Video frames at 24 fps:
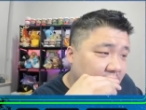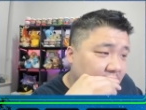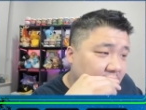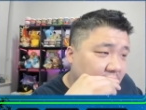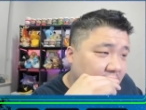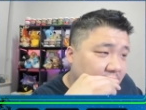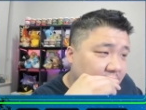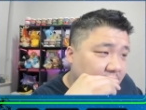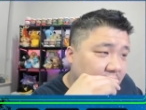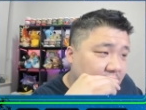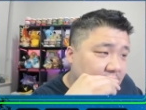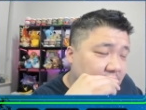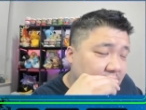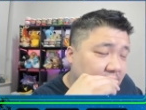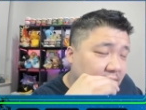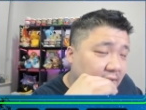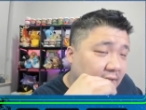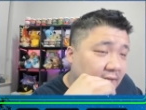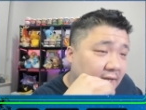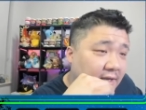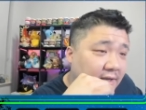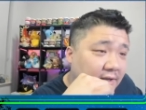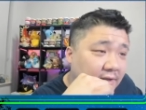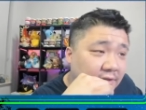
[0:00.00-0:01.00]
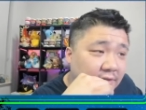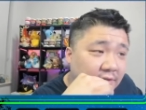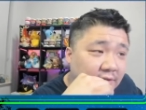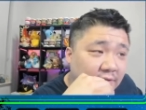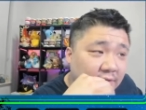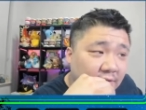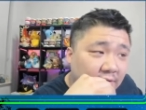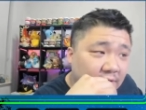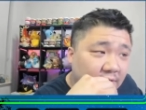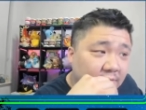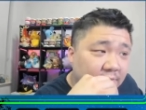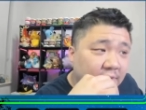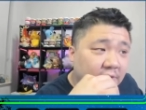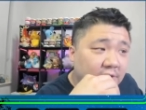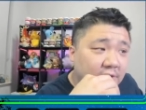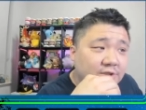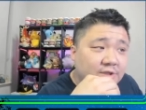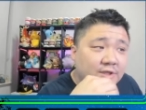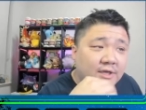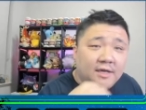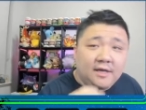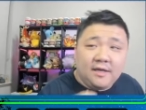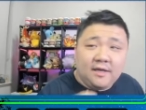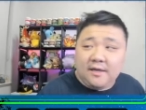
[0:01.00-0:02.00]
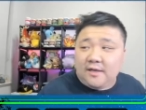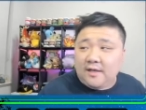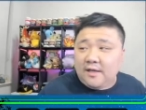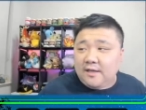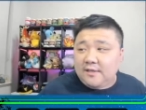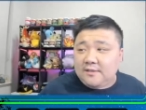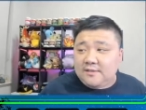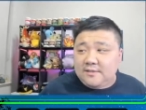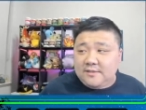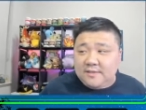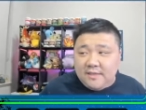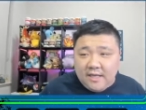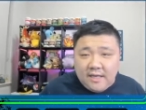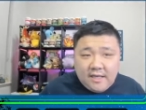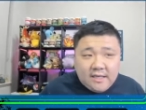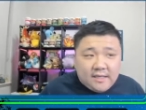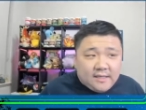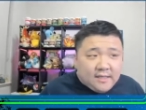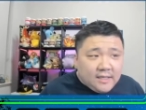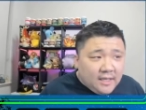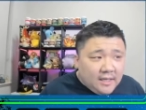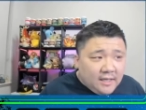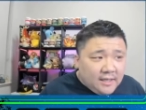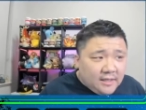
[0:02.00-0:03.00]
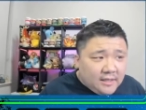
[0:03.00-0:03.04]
Gonna be able to land the thunder punch and take